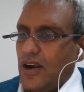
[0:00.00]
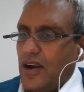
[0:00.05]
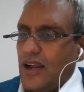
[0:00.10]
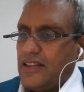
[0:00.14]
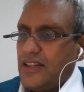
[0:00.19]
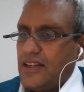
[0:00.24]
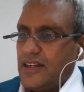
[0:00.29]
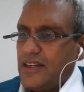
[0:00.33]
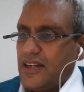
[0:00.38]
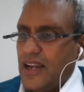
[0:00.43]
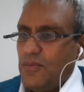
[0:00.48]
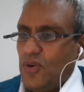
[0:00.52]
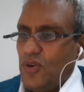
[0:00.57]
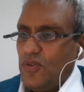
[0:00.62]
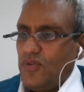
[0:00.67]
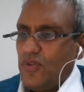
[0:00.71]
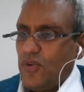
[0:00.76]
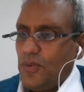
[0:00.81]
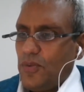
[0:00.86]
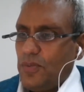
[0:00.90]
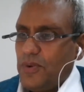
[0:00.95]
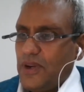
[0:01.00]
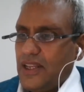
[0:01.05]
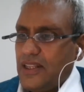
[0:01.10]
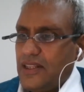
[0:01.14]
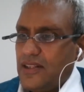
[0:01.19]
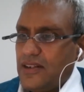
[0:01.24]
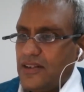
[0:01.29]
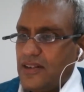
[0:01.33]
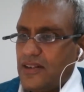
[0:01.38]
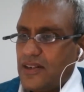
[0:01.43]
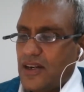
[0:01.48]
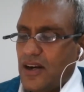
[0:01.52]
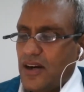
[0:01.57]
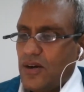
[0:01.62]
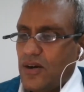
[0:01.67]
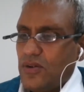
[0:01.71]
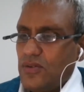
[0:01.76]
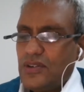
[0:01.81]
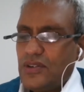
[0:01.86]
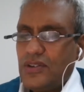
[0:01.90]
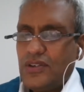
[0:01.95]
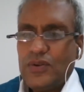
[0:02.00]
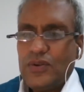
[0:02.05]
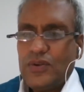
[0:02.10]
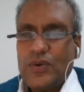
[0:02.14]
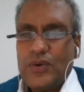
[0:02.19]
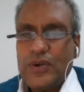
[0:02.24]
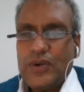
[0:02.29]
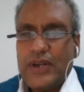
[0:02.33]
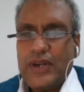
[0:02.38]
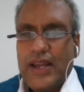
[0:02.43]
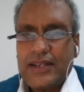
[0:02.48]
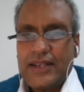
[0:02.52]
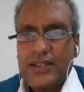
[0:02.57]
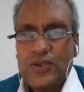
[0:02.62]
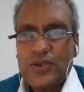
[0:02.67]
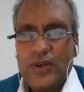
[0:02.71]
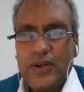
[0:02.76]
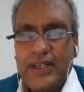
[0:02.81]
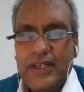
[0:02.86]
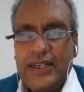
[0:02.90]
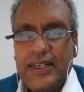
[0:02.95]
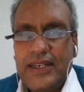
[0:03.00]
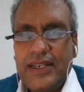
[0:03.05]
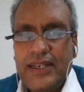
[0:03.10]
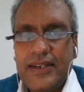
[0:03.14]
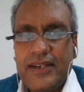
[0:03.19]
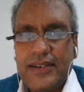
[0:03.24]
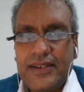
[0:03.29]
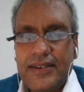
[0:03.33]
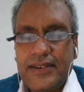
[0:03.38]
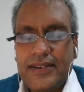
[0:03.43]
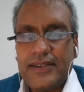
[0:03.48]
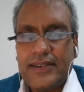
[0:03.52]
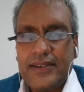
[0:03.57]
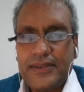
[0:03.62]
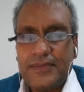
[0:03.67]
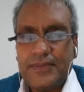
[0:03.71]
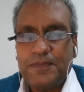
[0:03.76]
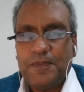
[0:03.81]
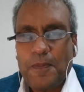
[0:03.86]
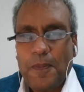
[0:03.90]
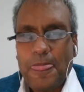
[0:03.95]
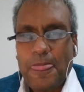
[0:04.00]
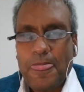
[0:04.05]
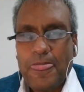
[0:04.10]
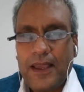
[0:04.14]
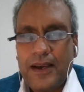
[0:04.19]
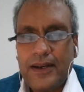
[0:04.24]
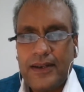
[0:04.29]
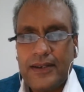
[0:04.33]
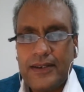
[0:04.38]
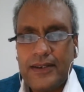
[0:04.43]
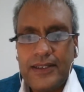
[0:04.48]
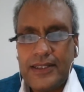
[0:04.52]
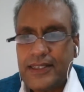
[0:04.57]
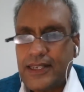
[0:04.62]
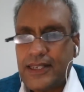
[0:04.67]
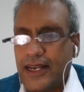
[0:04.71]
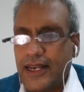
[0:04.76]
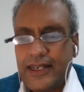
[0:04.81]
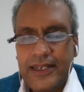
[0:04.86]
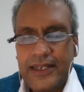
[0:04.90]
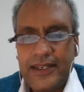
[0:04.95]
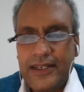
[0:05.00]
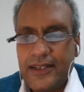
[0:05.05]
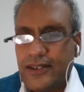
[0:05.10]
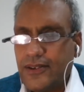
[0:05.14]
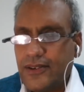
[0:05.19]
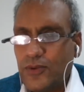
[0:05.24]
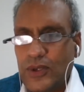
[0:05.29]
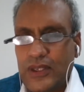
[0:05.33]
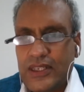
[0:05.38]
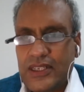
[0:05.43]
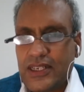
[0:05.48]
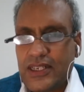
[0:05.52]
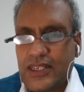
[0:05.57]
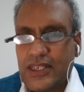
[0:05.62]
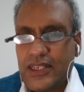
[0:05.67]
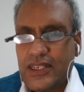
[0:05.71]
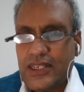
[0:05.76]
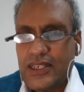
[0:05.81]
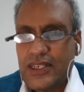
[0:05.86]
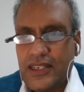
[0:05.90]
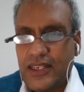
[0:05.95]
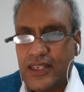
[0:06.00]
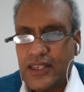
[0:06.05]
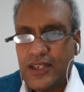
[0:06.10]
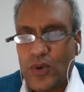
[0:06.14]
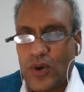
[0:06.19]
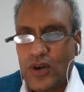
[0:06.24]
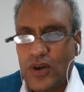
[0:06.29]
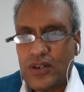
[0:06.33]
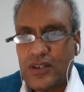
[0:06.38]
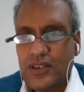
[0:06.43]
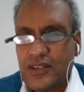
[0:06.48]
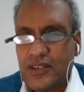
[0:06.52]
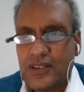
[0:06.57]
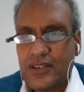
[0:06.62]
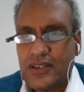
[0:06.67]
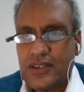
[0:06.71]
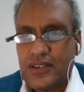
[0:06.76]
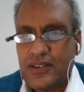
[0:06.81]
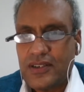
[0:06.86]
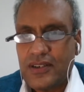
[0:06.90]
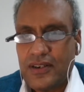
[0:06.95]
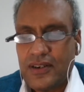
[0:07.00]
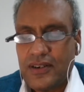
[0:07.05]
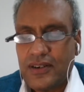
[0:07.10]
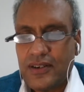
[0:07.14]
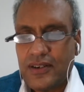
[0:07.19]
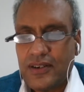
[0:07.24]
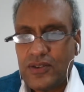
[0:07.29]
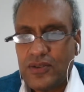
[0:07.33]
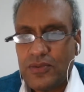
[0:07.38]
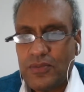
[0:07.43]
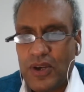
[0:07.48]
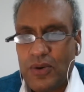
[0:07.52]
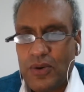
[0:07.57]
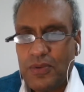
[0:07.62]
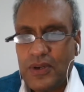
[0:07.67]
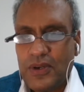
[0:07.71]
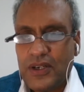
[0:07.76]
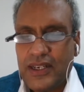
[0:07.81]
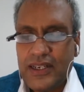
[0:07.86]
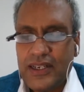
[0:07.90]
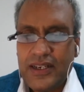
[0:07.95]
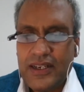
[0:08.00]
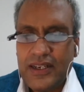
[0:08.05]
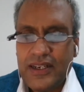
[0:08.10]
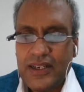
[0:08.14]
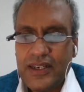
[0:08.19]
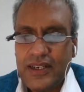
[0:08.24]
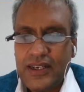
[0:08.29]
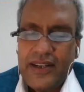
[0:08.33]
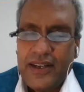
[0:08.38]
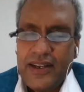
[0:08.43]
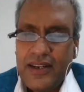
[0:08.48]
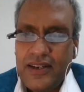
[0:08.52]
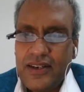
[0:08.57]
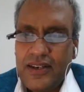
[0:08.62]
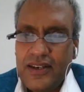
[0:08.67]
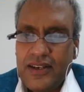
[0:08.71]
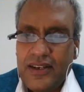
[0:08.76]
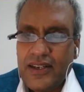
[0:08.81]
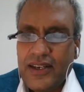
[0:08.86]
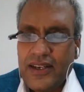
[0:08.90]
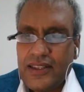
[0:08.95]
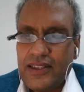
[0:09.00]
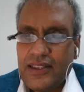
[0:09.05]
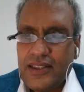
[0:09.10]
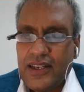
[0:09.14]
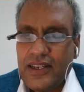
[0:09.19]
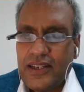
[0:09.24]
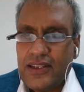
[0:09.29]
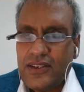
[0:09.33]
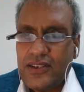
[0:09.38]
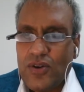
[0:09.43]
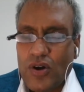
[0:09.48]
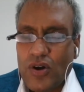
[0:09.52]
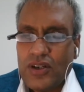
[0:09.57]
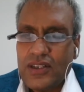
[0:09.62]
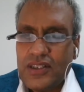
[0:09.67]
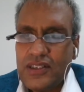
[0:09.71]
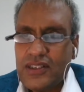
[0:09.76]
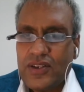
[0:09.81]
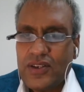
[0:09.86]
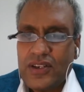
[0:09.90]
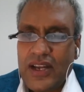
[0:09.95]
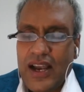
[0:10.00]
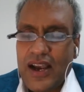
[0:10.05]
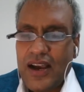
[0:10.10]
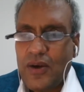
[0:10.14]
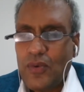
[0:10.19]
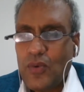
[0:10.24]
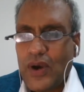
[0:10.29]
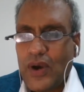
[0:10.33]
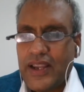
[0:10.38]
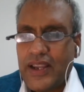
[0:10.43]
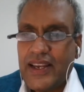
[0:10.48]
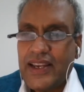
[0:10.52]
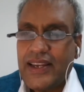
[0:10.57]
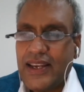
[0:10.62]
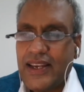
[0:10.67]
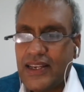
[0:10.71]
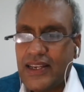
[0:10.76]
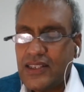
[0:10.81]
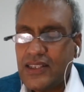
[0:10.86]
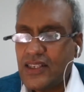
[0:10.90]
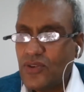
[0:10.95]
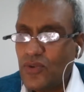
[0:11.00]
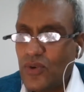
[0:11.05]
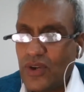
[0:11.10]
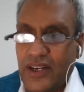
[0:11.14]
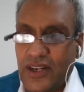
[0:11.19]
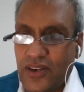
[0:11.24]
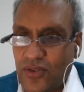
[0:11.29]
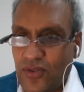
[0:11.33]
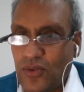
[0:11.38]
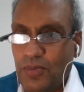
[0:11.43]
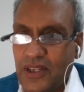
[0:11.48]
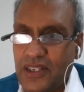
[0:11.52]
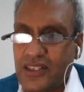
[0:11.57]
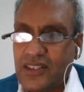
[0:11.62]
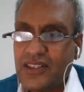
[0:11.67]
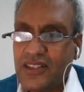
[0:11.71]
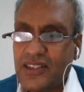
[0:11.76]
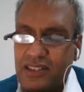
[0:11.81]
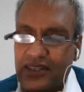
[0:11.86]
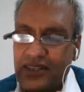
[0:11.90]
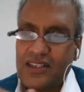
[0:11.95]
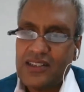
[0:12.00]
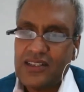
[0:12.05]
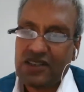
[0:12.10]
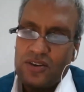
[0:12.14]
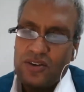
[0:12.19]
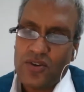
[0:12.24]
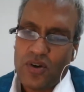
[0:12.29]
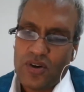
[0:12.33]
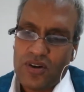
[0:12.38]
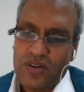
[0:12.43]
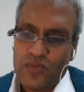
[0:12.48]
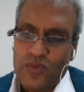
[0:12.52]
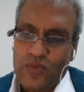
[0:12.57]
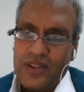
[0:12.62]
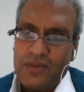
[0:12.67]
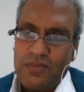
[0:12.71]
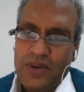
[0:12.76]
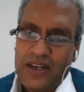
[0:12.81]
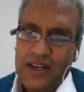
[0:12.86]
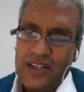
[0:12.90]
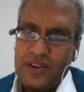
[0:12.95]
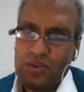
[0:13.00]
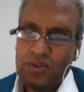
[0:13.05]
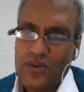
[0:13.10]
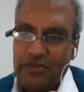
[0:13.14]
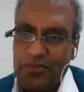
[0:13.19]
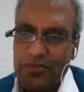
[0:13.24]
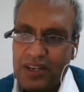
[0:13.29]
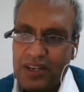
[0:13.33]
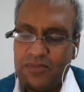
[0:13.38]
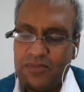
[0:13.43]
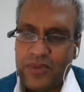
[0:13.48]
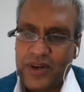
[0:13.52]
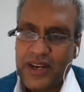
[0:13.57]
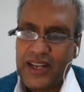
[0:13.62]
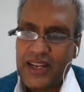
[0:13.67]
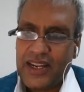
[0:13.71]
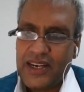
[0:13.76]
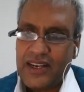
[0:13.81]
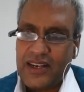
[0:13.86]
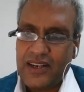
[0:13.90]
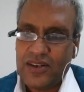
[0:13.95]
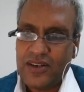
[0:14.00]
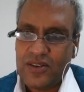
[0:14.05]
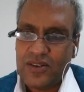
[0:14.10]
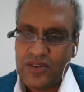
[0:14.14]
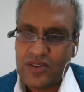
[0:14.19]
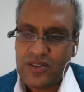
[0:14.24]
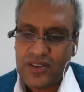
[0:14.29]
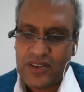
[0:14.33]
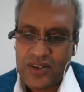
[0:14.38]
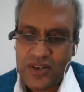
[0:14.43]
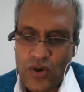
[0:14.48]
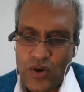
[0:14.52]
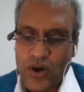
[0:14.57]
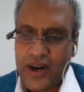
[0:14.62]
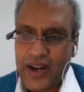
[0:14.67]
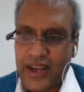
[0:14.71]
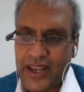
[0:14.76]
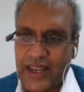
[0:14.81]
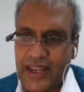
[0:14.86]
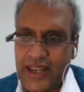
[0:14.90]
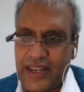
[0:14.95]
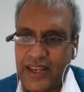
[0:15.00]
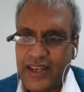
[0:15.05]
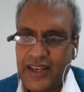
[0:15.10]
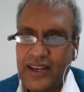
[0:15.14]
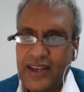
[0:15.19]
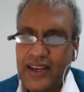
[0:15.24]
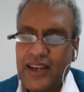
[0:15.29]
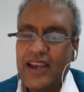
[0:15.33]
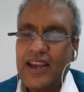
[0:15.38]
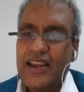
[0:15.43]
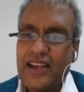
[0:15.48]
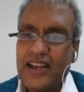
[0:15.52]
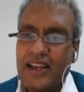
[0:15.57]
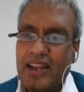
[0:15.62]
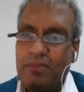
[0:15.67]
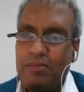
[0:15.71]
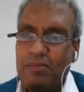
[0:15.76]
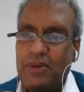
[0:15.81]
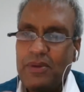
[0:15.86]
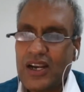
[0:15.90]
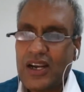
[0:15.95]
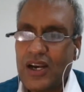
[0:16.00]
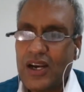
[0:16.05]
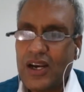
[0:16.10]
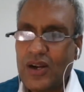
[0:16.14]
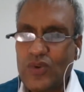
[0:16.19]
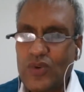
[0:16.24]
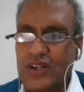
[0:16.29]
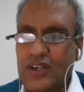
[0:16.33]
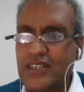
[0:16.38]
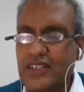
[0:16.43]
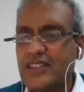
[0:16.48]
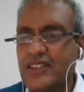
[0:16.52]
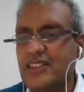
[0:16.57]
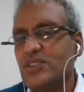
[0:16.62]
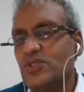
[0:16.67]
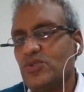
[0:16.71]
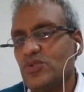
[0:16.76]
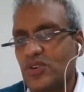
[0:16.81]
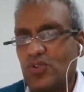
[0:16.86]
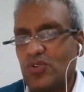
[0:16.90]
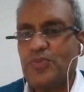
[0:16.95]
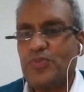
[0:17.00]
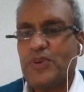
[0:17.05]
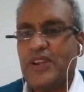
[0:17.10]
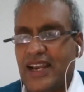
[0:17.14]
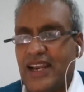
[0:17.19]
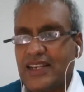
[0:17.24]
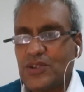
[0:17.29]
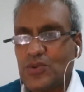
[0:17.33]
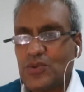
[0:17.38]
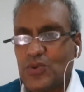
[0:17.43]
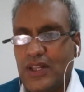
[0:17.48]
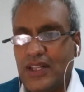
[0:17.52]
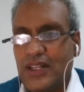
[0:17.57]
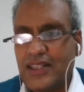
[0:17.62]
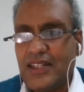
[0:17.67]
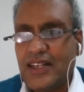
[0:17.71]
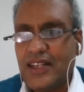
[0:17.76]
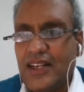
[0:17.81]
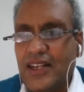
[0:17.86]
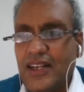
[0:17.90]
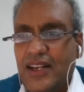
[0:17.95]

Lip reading: At the time of opening the account, you could actually decide which currency you want to be opened in. Ideally, I think dollars. You could have IAAs even in rupees, in the sense that all the money you bring in your IAA can be converted into a rupee as well.